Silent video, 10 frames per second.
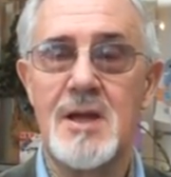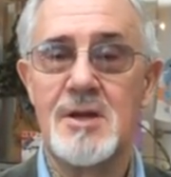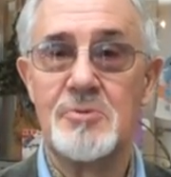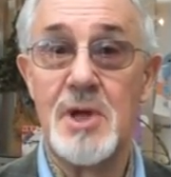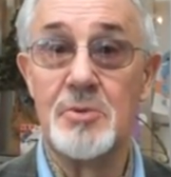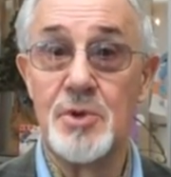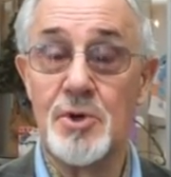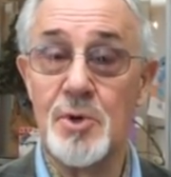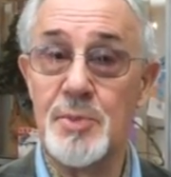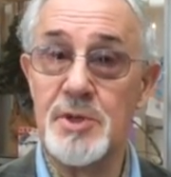Well, we're
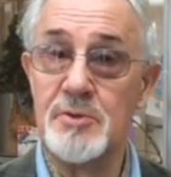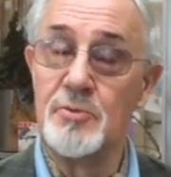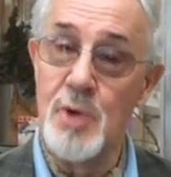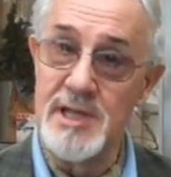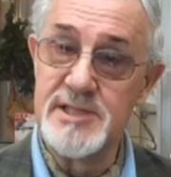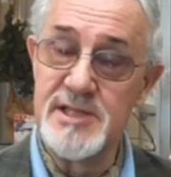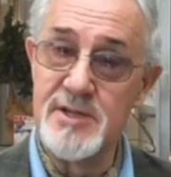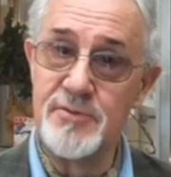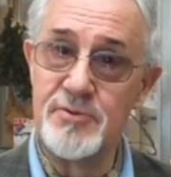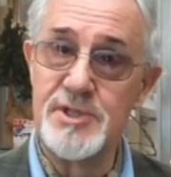open Wednesday
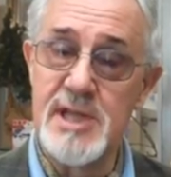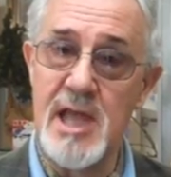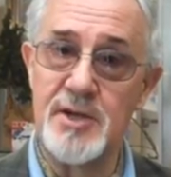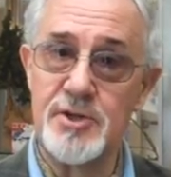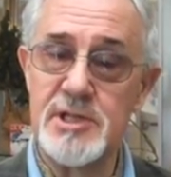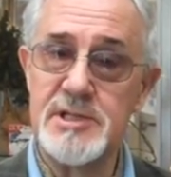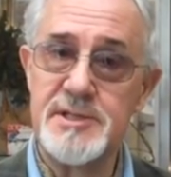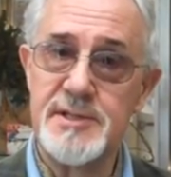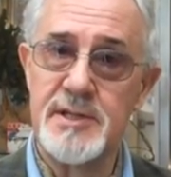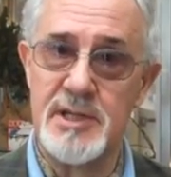through
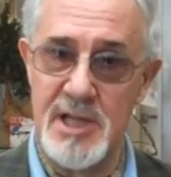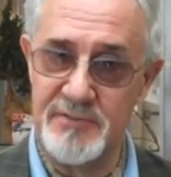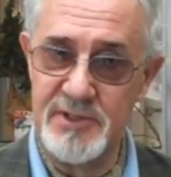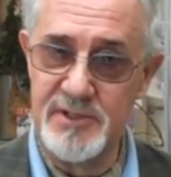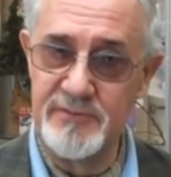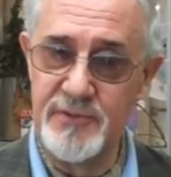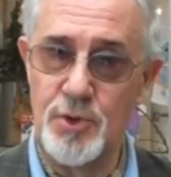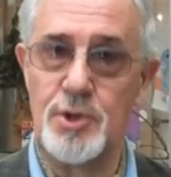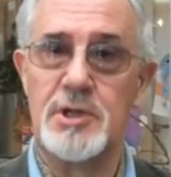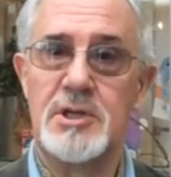Saturdays, 11 to
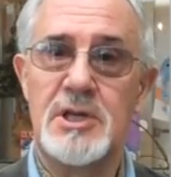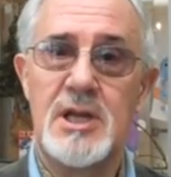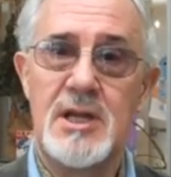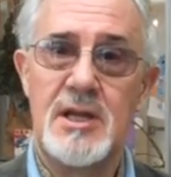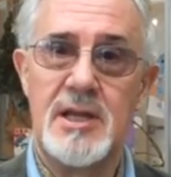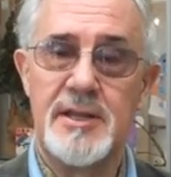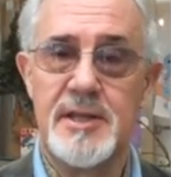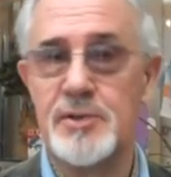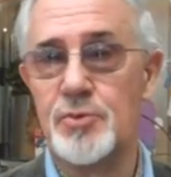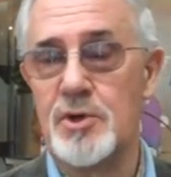4. And
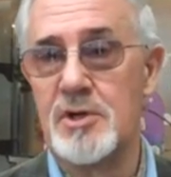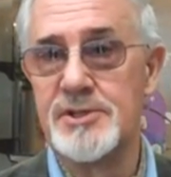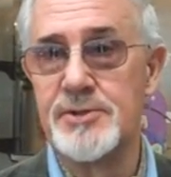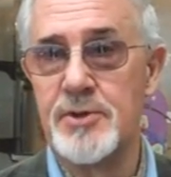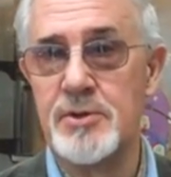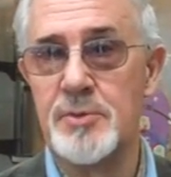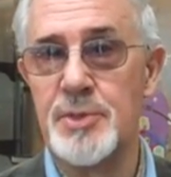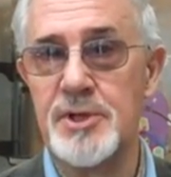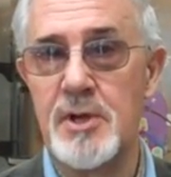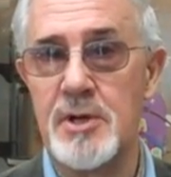then we're also
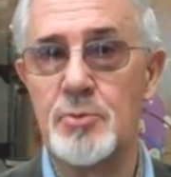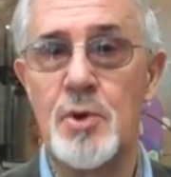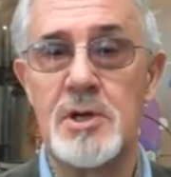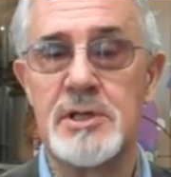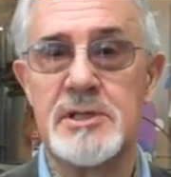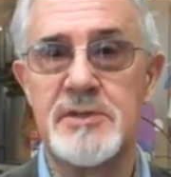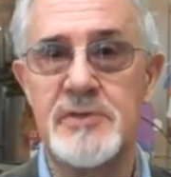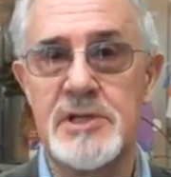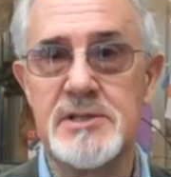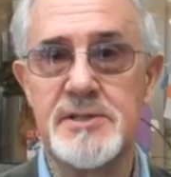open Art Walk
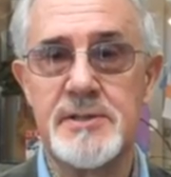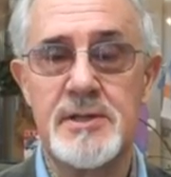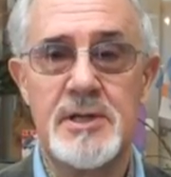evenings.